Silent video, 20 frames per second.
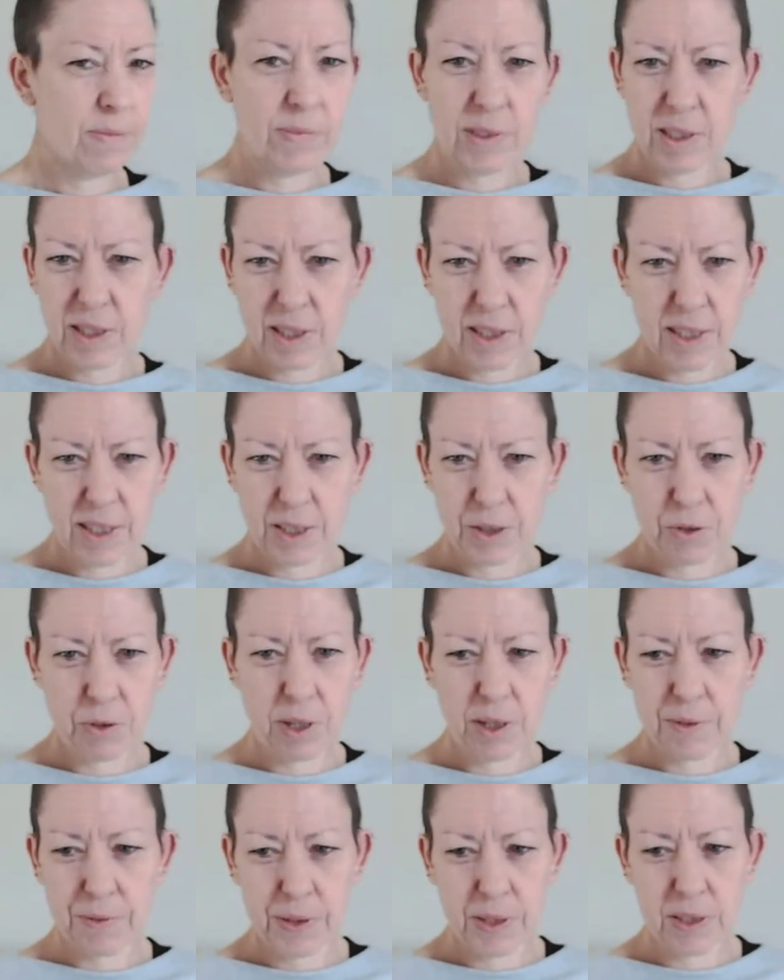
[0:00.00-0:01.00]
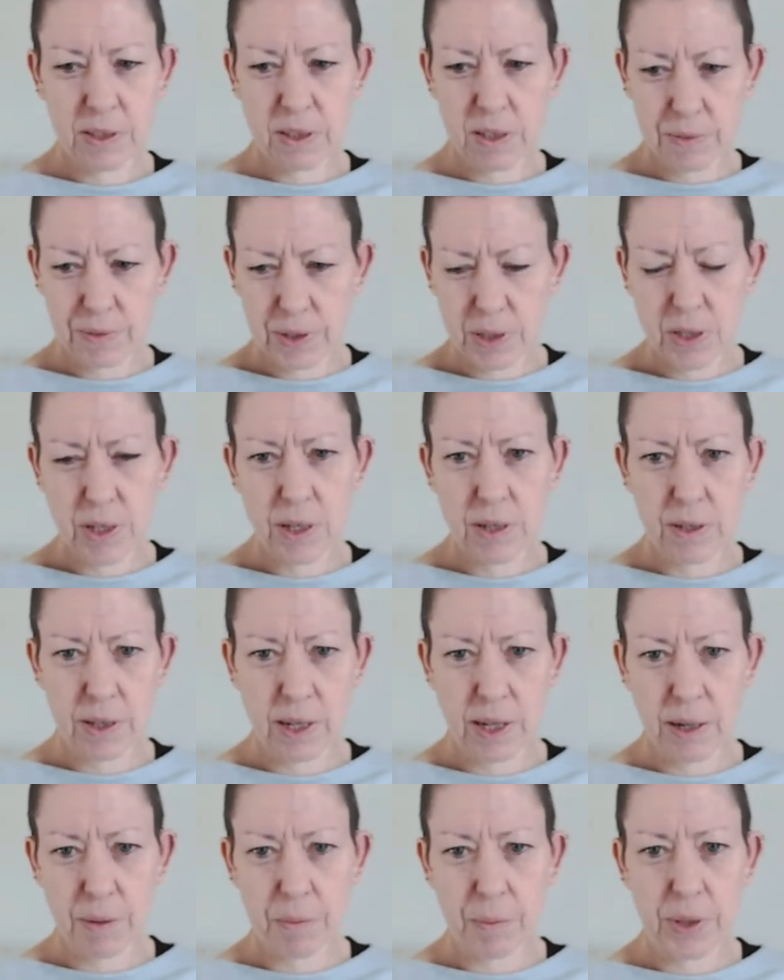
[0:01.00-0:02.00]
Nike dry fit and stuff. I'll show you
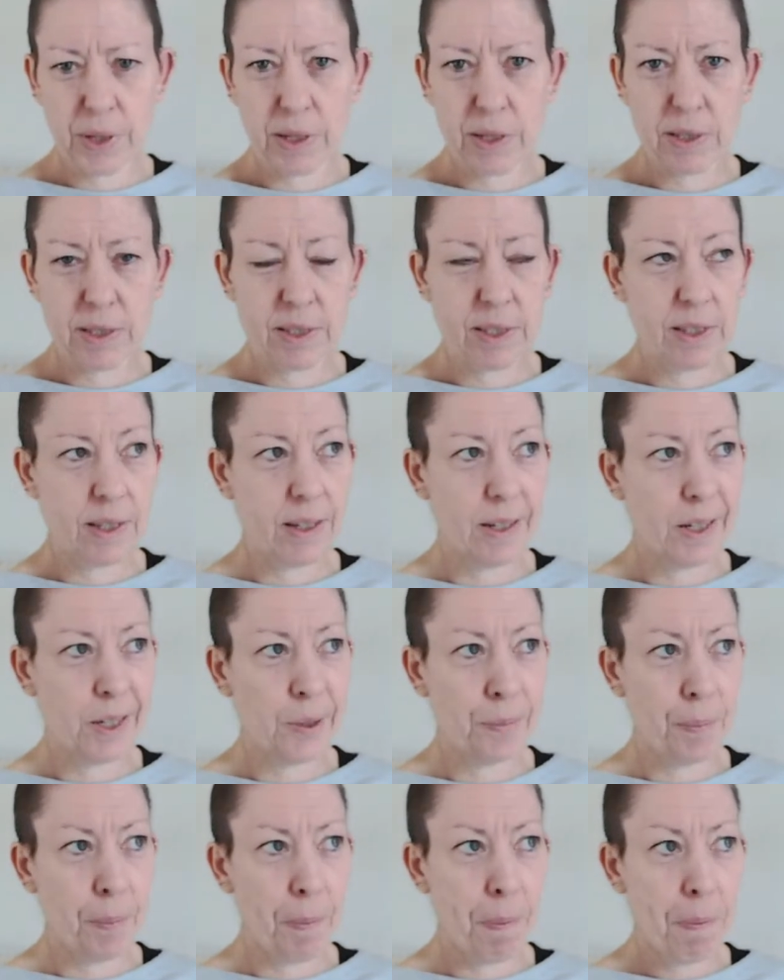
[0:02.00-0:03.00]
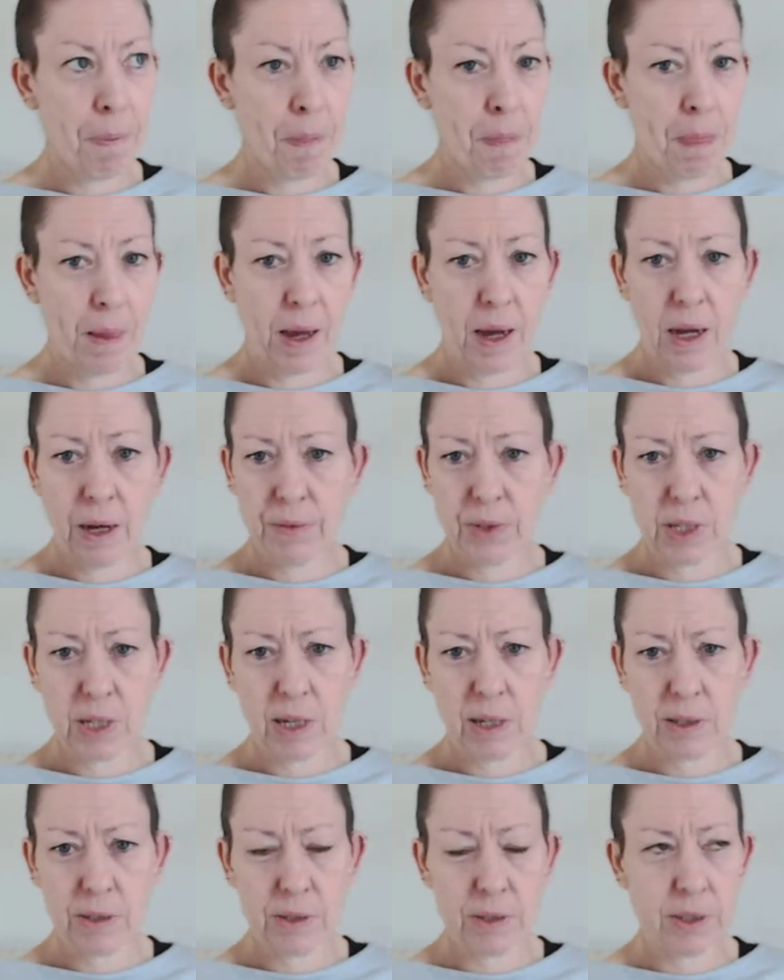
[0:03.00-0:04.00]
that, but I haven't
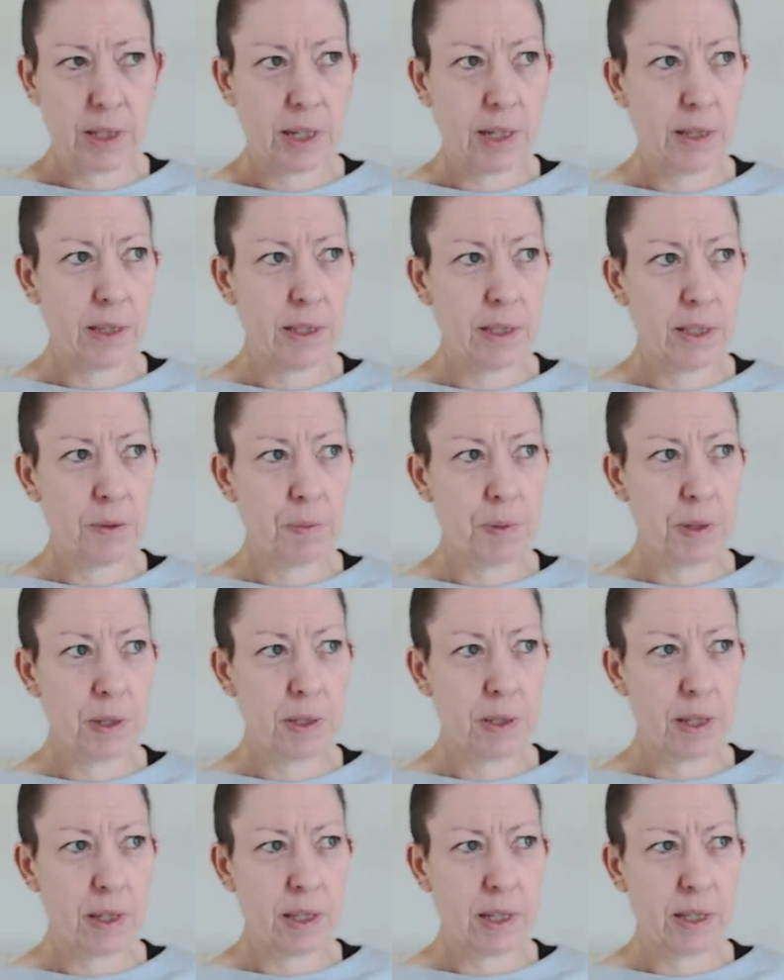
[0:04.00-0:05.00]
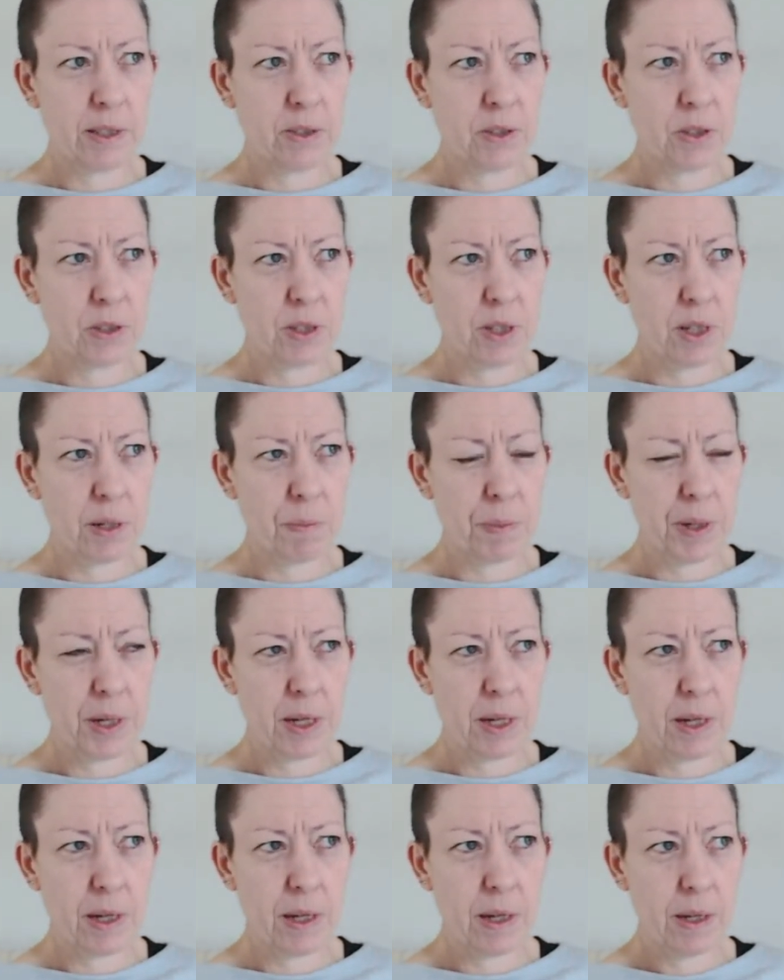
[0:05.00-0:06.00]
included that in this because I think it's just going to
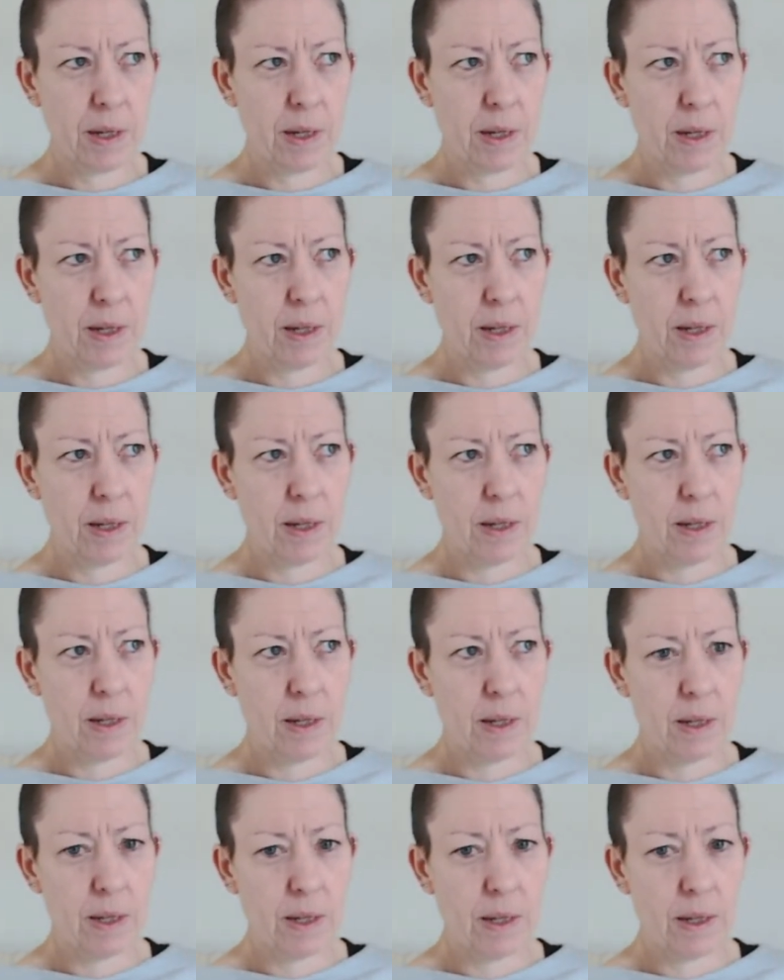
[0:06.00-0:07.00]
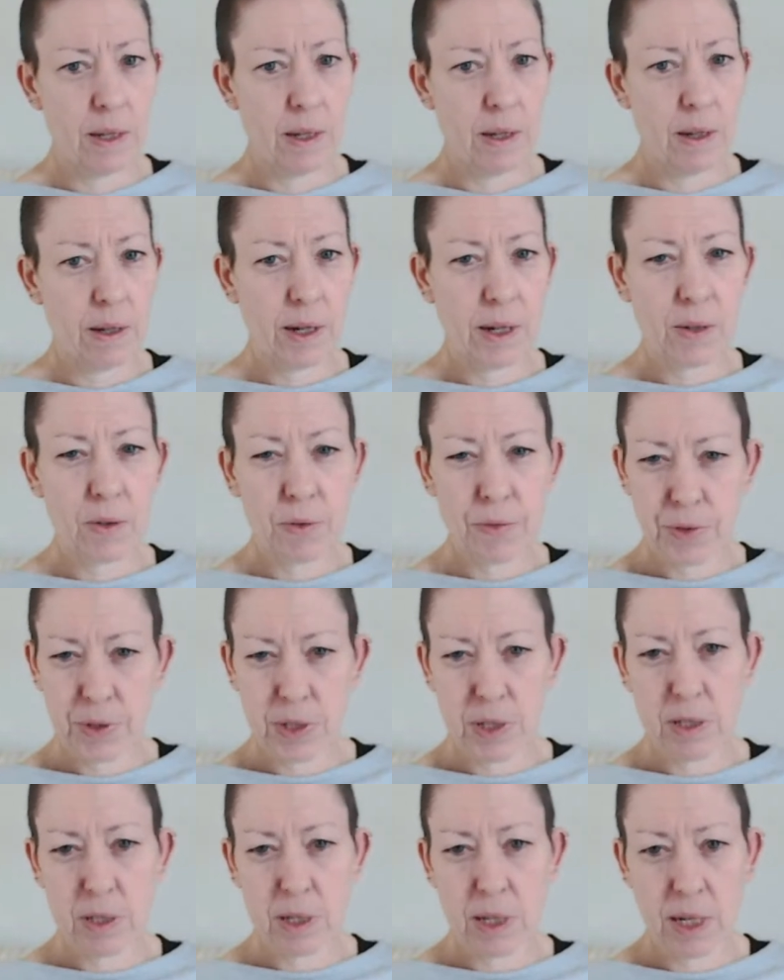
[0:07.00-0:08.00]
be, I'm going to offer
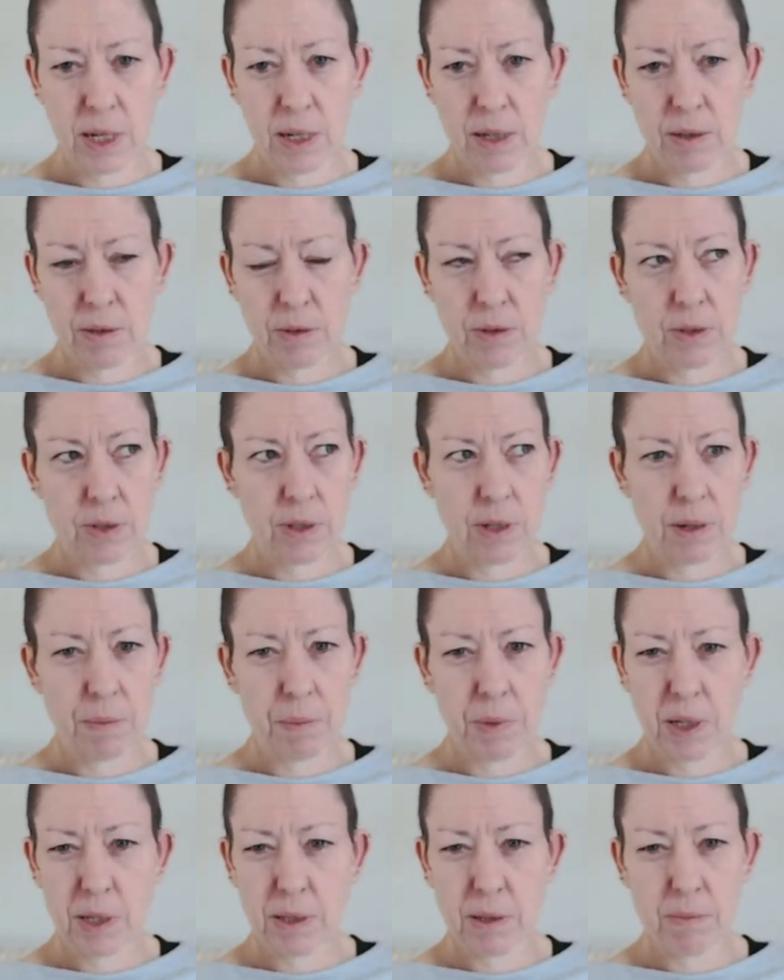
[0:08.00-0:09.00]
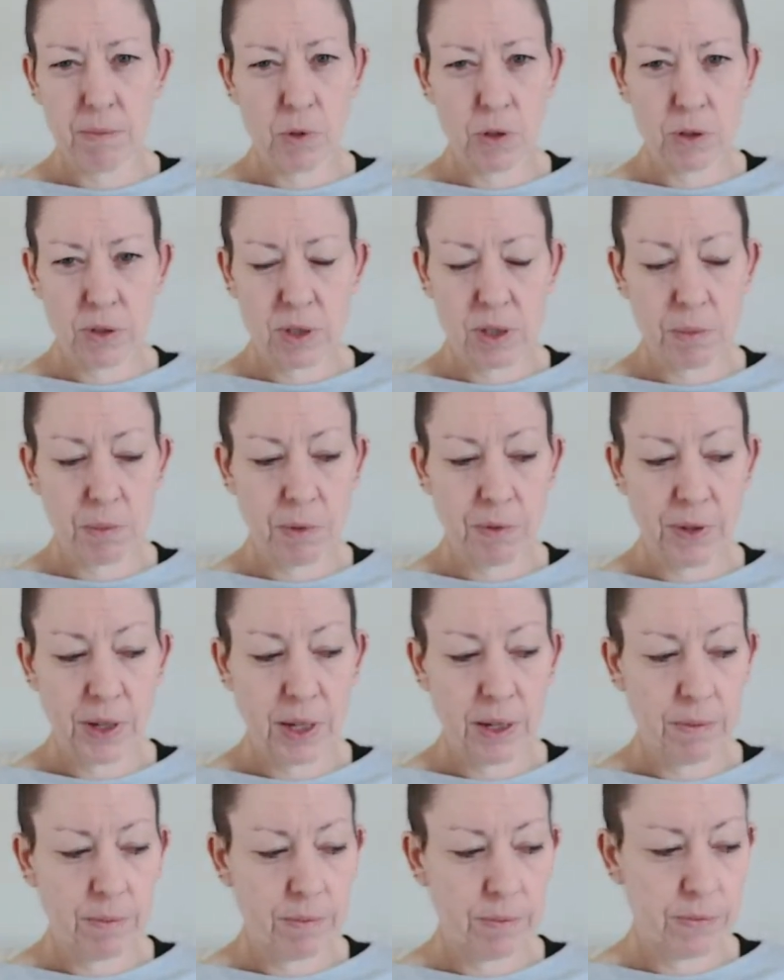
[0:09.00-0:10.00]
it to the girls. I might want some of
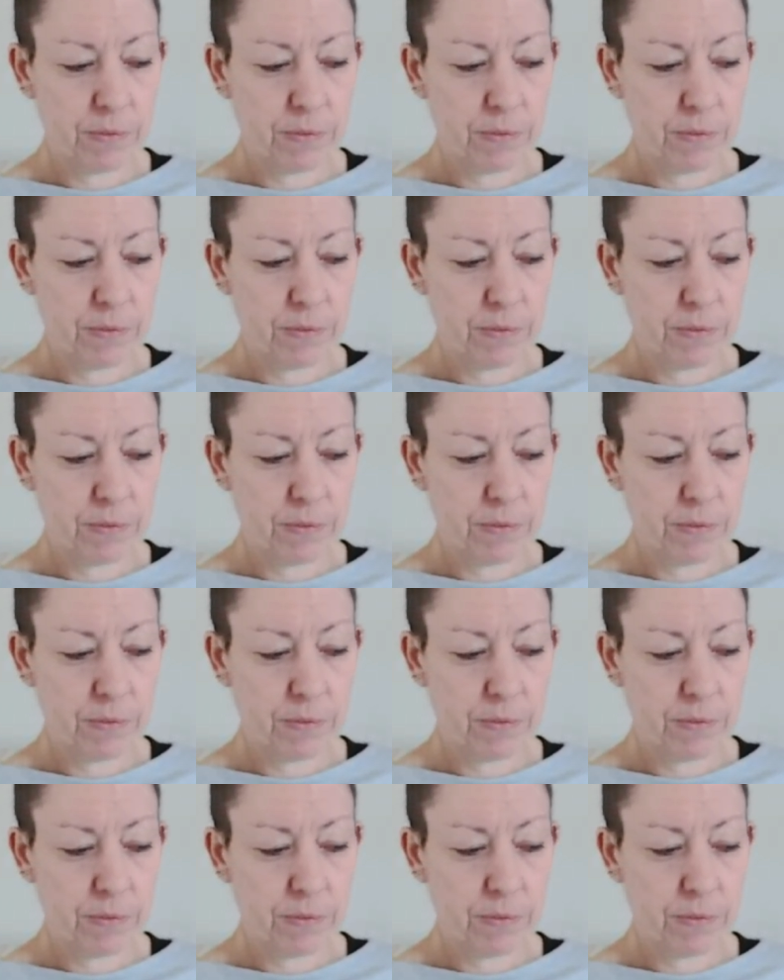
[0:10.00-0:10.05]
it